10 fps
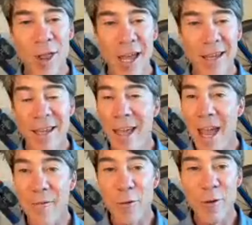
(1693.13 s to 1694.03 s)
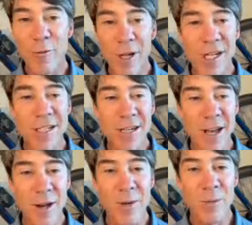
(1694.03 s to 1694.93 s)
like everyone wanted to
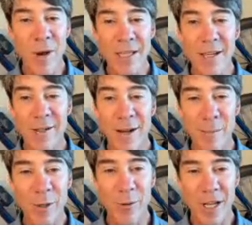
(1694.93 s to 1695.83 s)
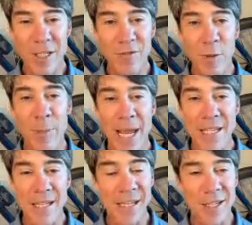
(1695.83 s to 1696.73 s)
know what their number was for
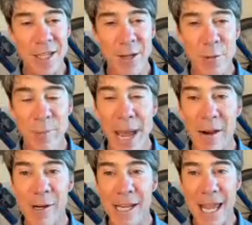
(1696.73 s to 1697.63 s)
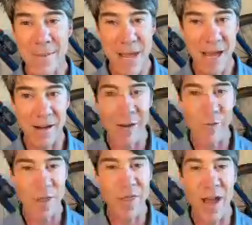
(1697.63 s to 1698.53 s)
pacing because like when power came out
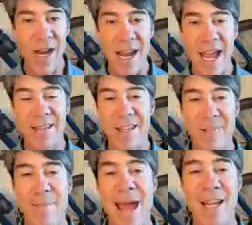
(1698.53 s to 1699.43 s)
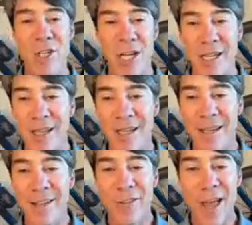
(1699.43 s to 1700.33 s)
everyone thought it had this magic
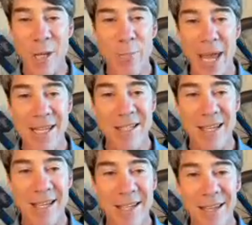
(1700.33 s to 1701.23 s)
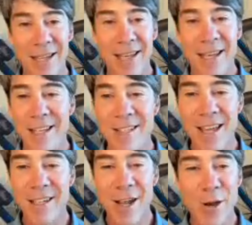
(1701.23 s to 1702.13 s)
like pacing and it's
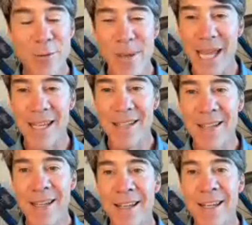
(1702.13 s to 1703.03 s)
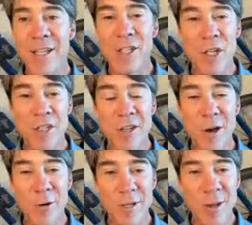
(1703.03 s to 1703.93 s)
like no man just
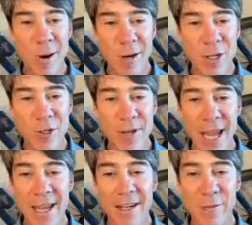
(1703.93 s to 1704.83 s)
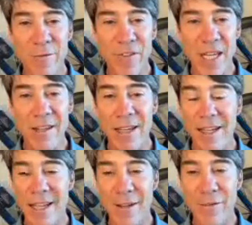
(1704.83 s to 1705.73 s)
go as hard as you can and feel
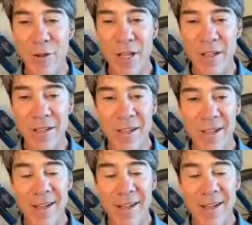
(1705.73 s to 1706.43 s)
it and if you can